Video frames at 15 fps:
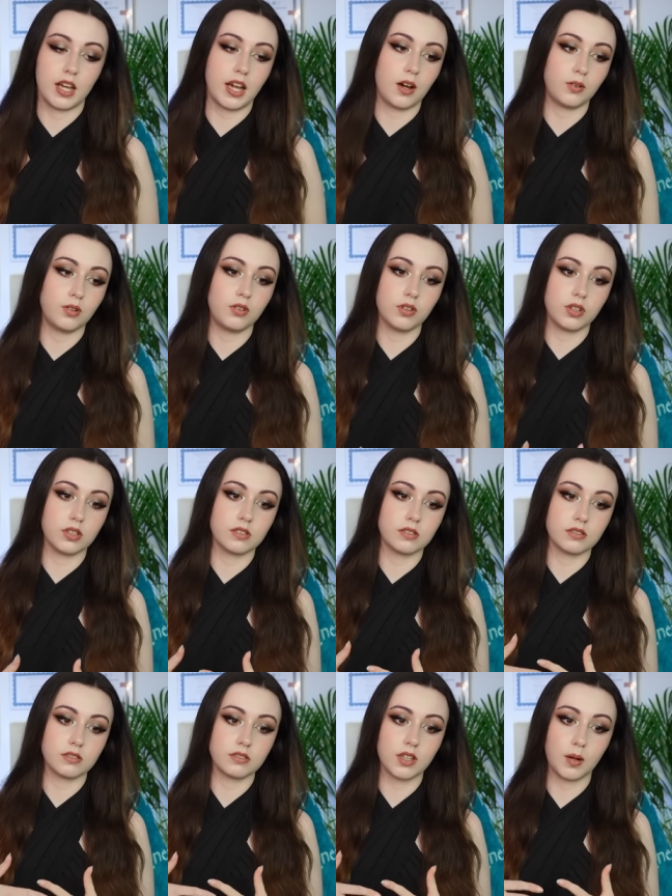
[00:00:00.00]
how you
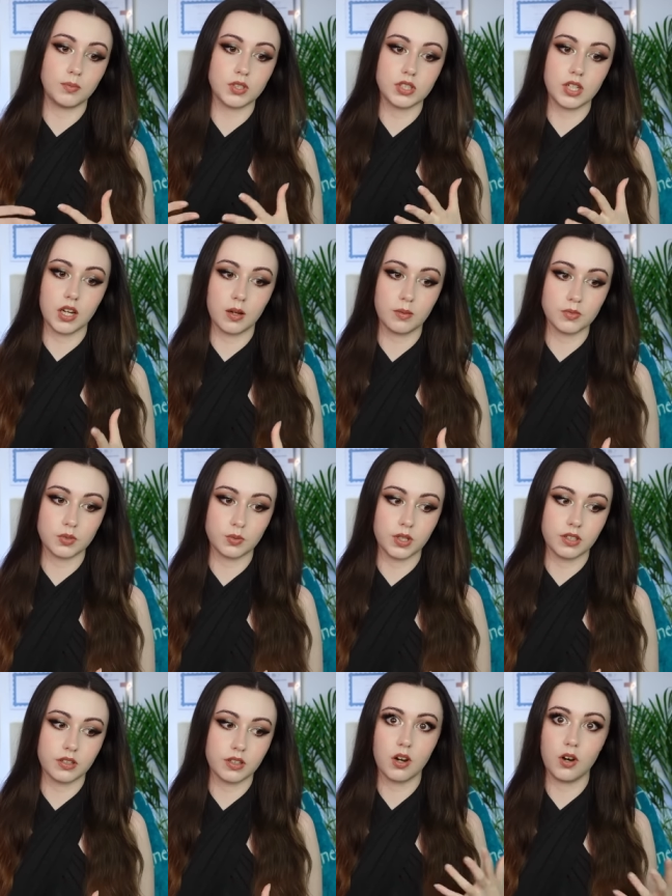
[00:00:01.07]
can come to terms with,